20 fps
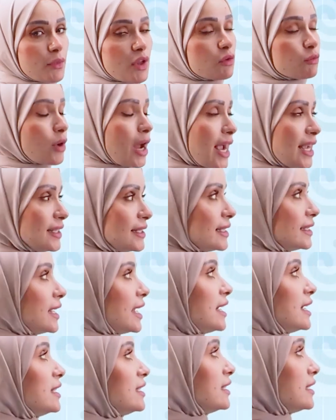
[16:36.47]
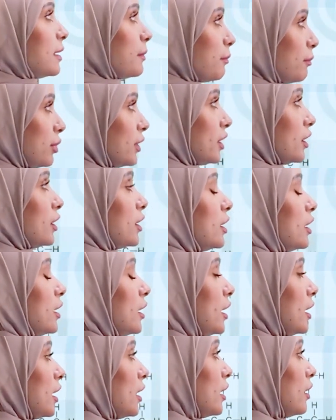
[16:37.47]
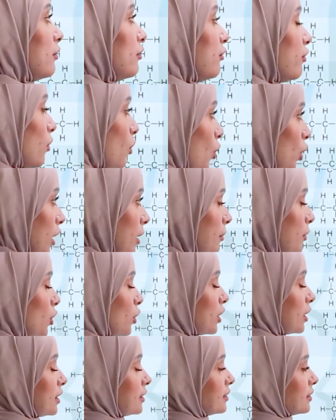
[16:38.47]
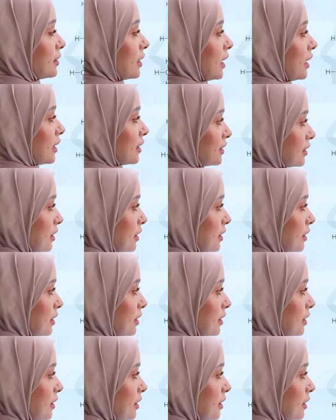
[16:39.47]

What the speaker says: write it in a simpler form, or let's say in a